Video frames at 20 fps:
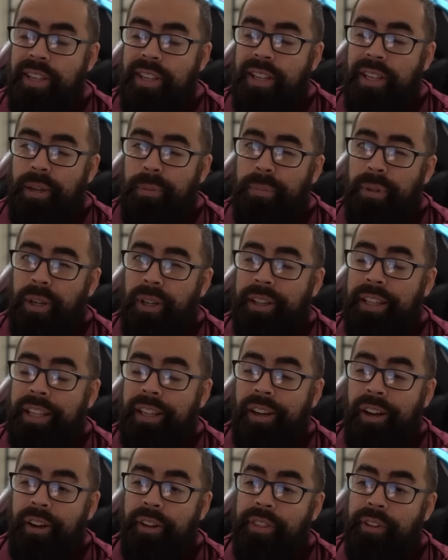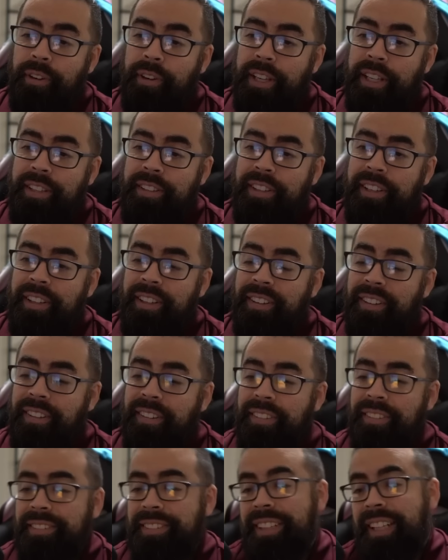But on the other end
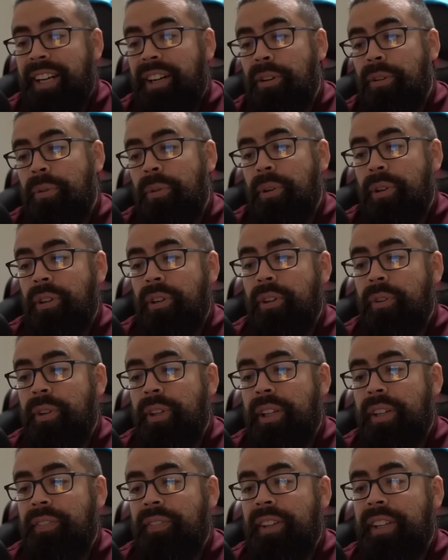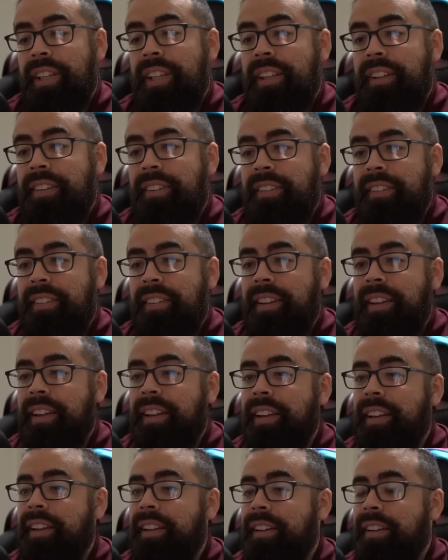here, now we're going up against
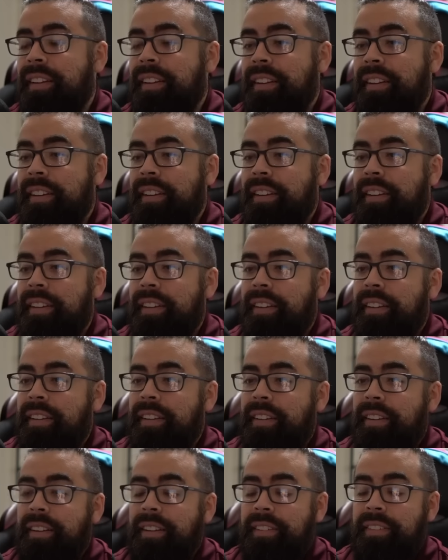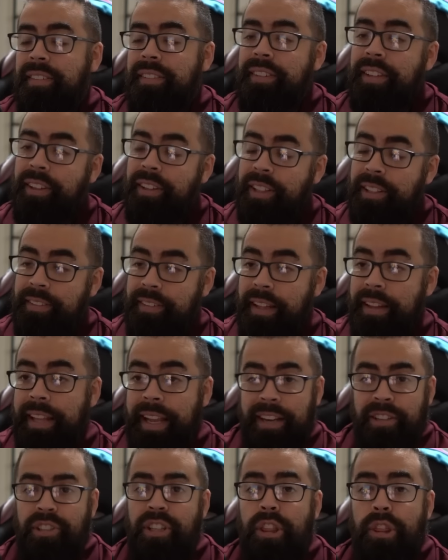a Steelix, and they
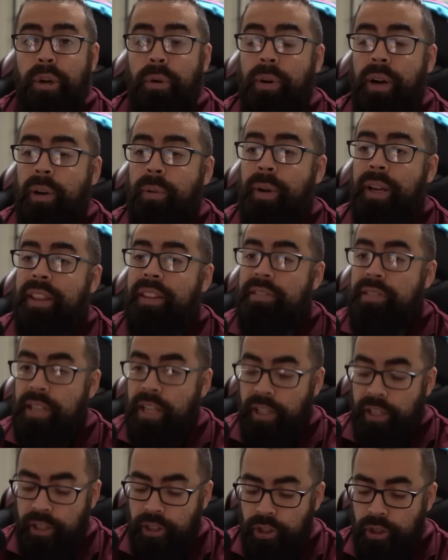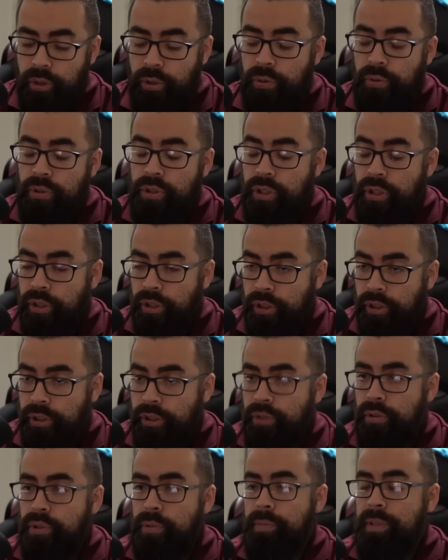actually throw right away. This is a huge,
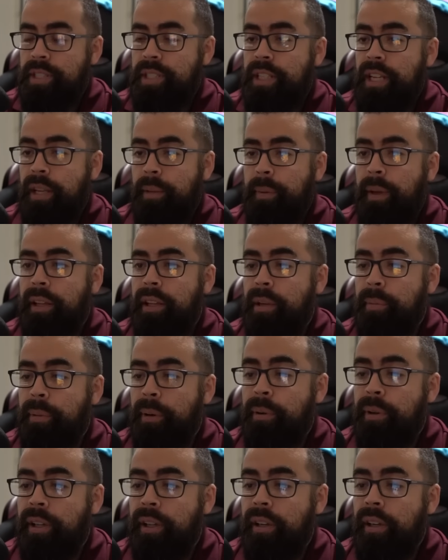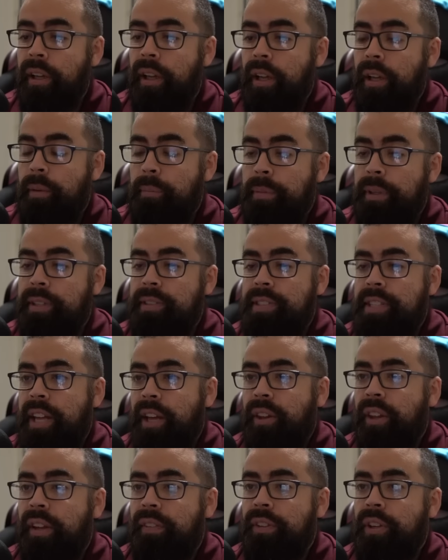huge mistake by the opponent, because
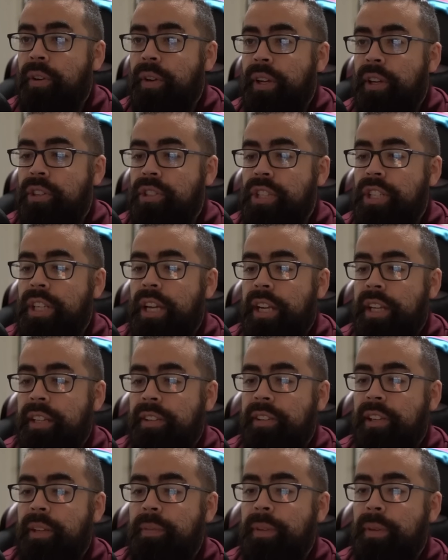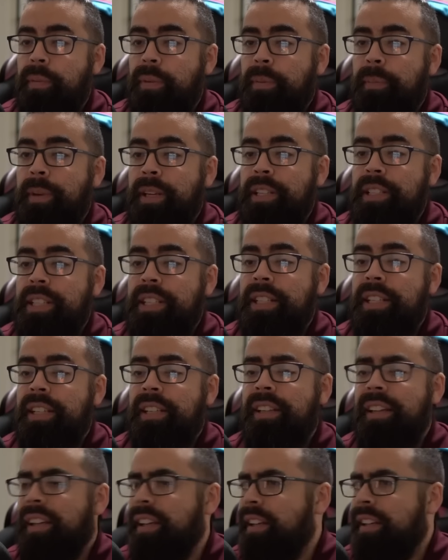now they have no energy. I get to come in with my DD.